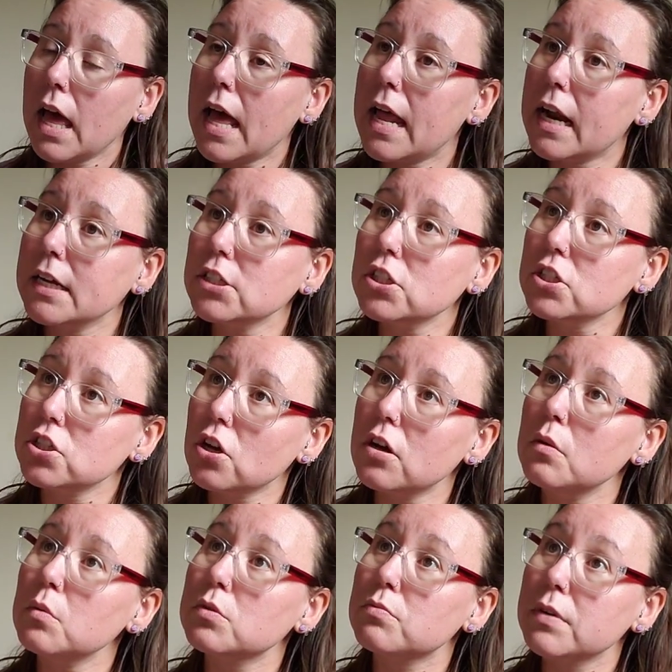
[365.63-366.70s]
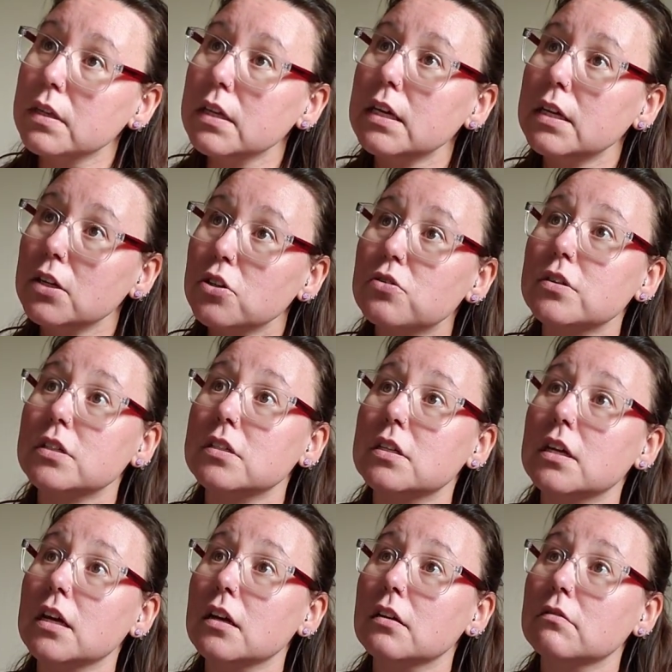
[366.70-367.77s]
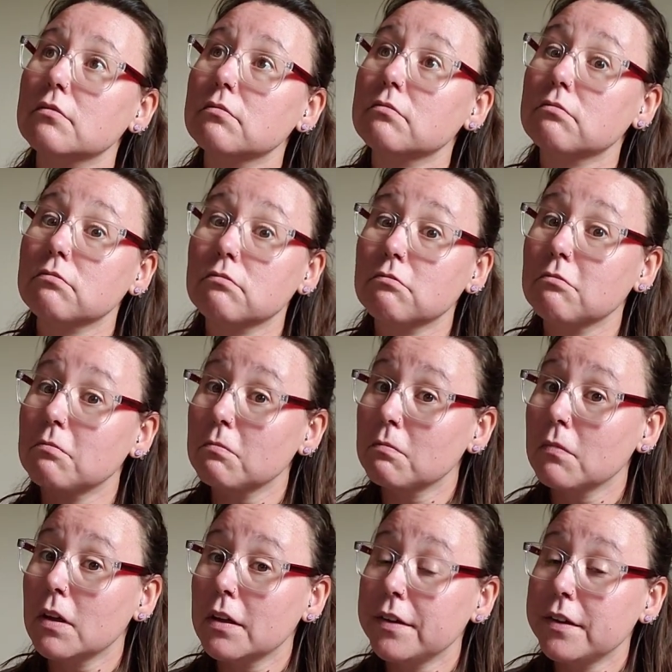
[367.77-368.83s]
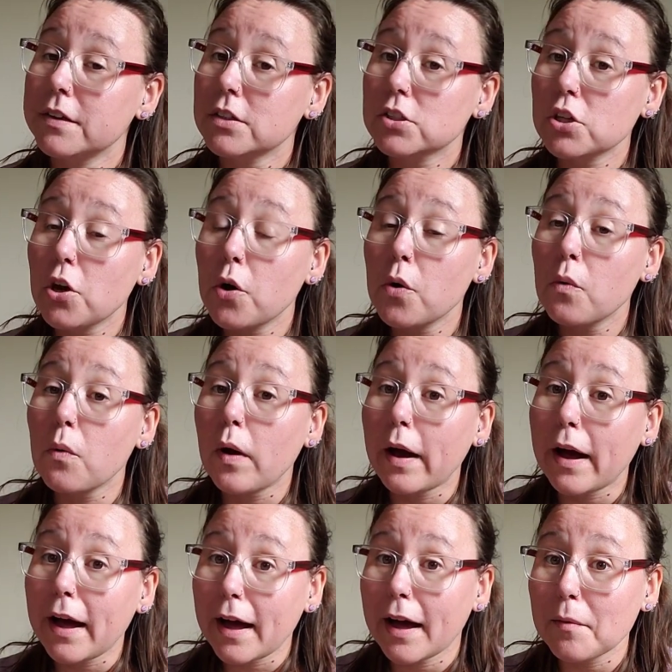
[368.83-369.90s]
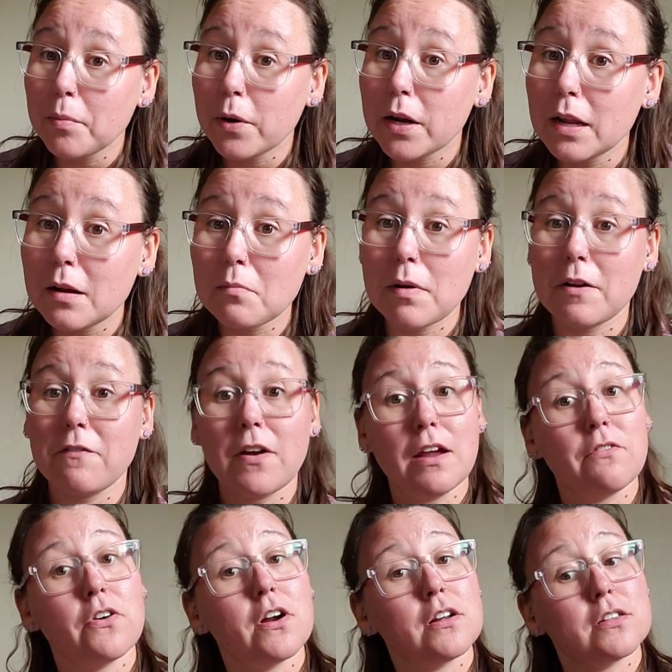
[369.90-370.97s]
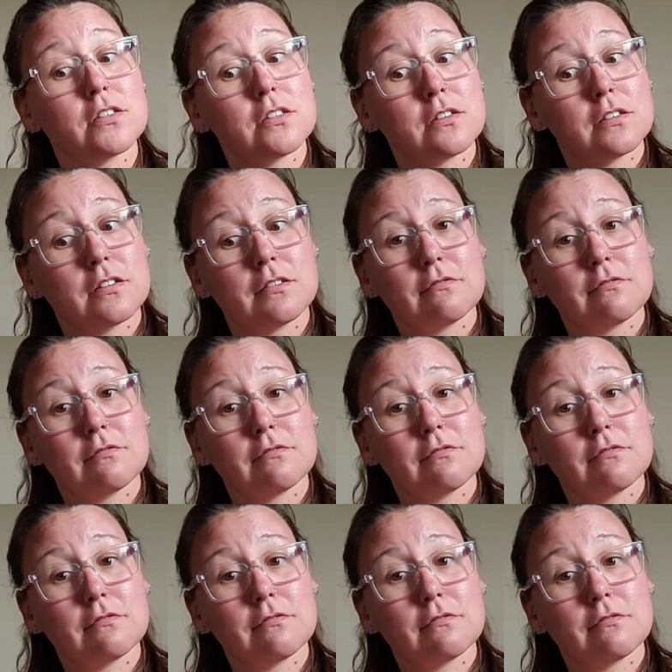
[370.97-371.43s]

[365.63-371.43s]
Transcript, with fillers: And I just thought it was really interesting. So I put it in my favorites.